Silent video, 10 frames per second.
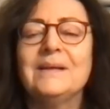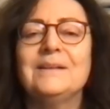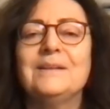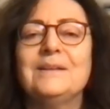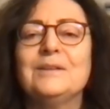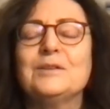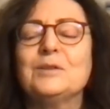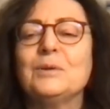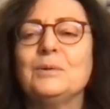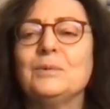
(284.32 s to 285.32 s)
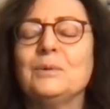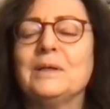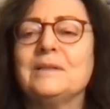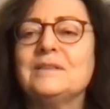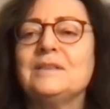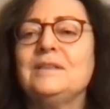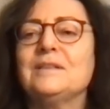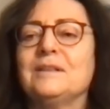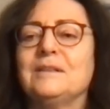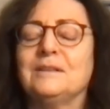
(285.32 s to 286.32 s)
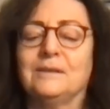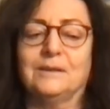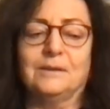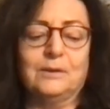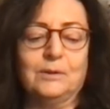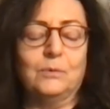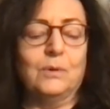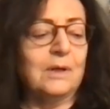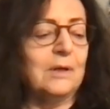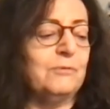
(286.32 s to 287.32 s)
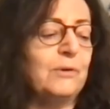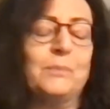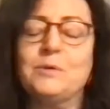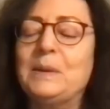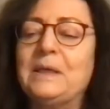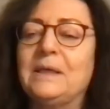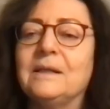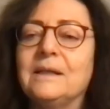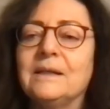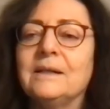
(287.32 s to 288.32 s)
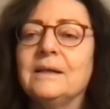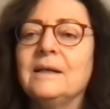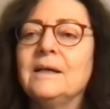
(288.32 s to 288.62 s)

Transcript: Uh, so you can see that uh, Nora from the beginning